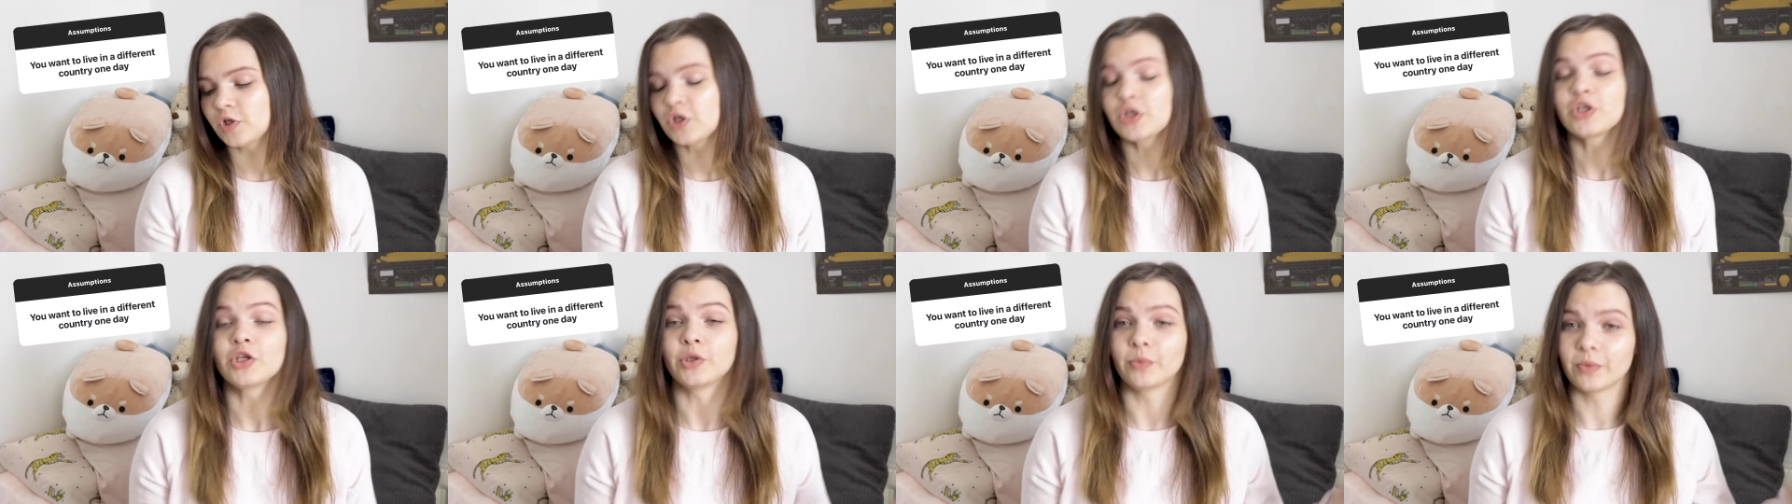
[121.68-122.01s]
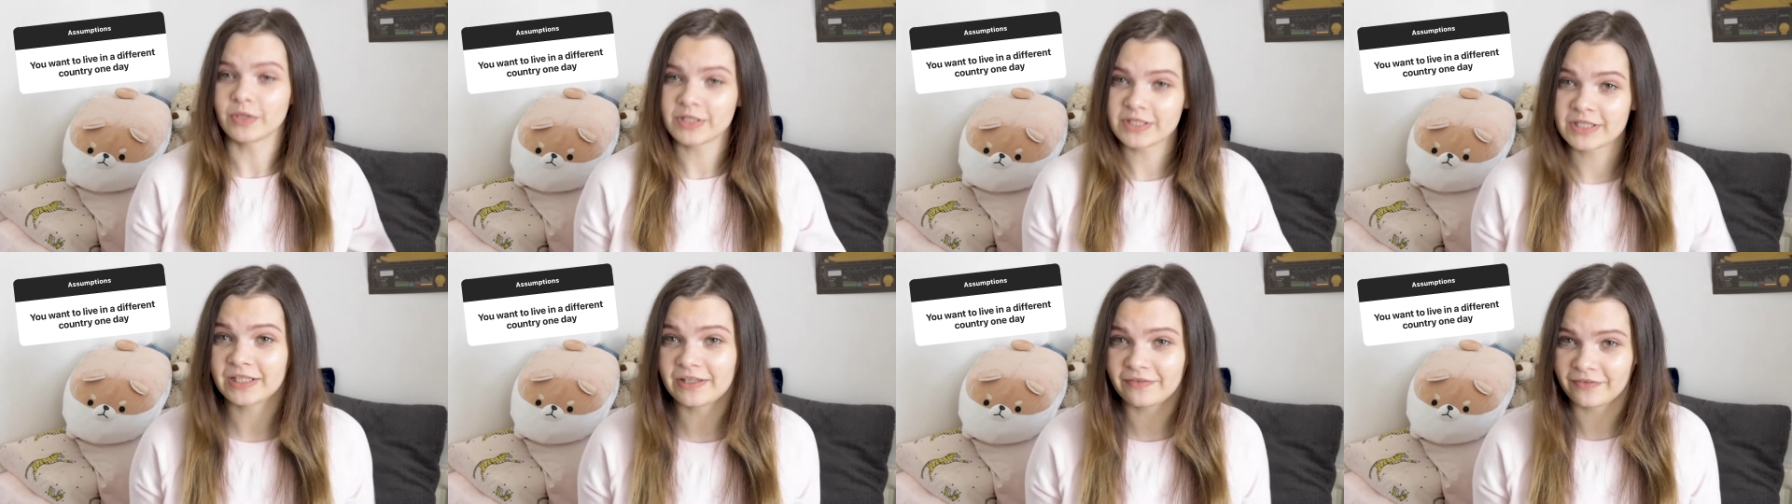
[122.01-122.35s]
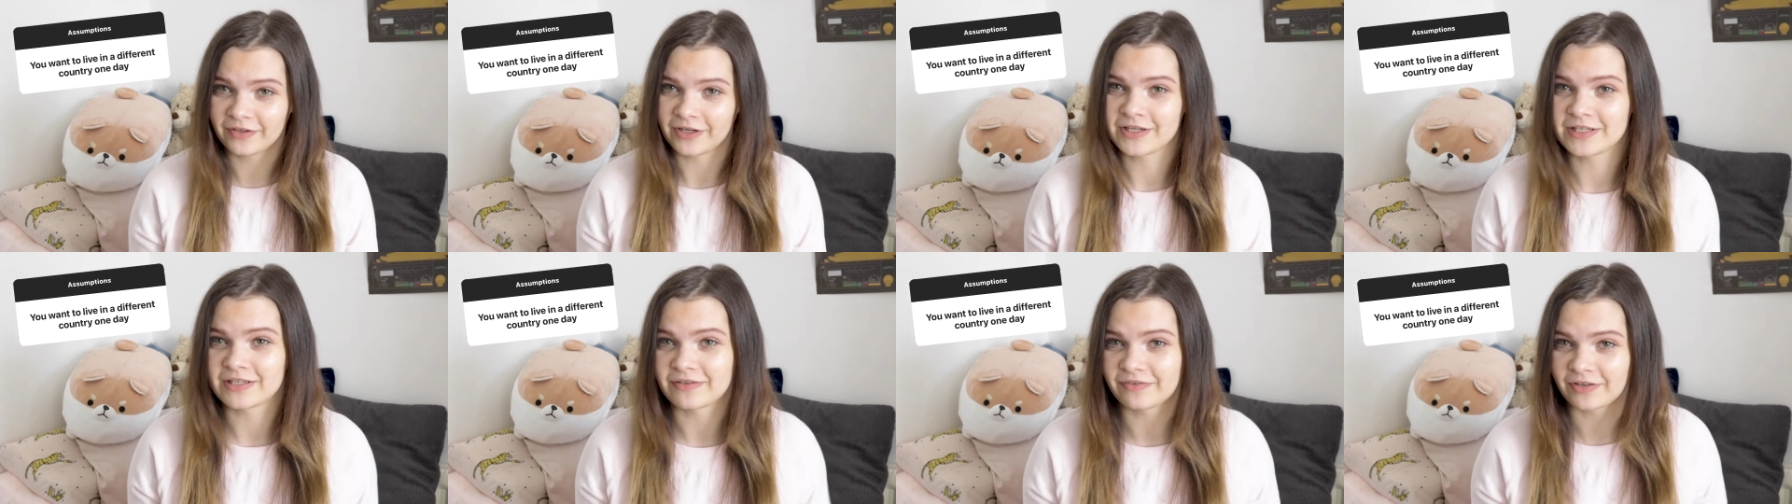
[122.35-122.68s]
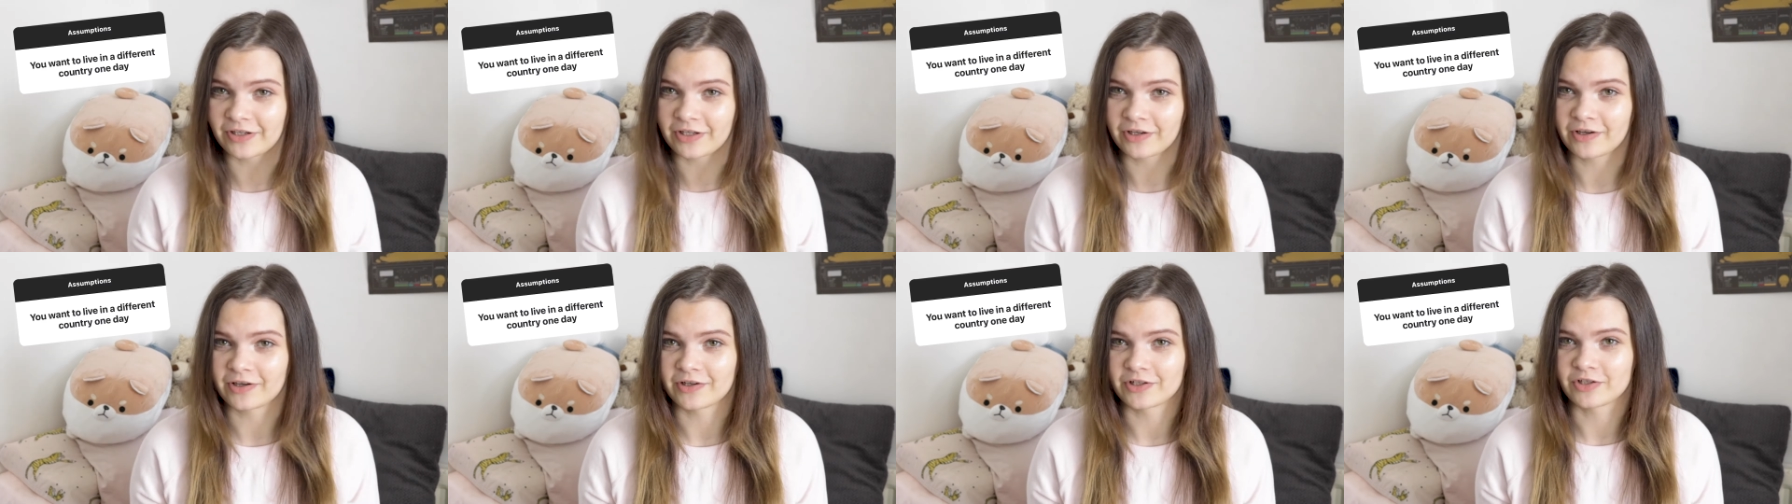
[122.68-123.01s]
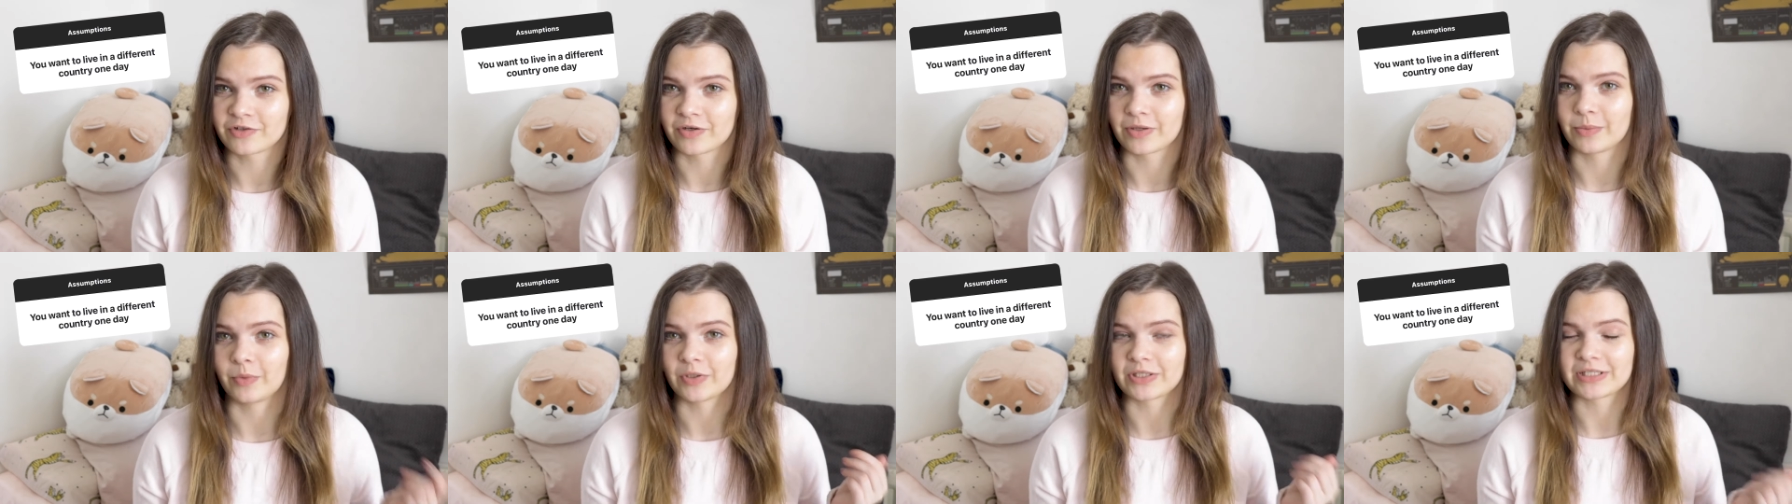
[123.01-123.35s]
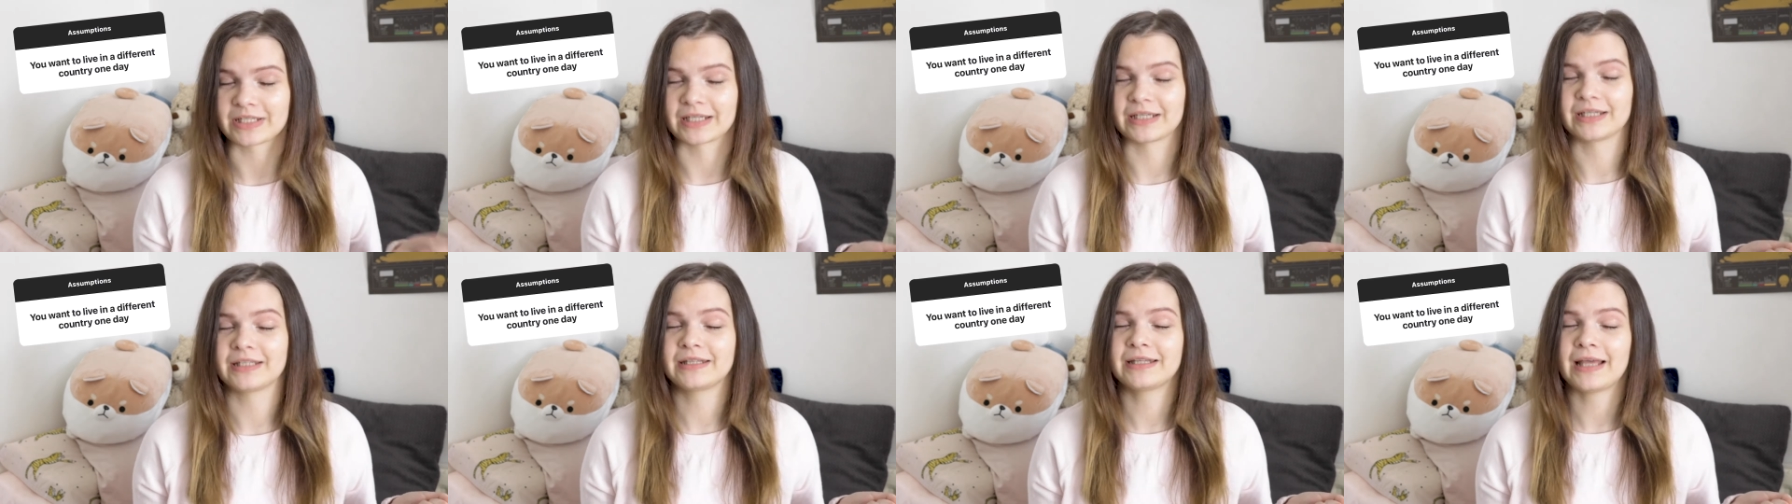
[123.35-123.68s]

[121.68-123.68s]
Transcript: You want to live in a different country one day.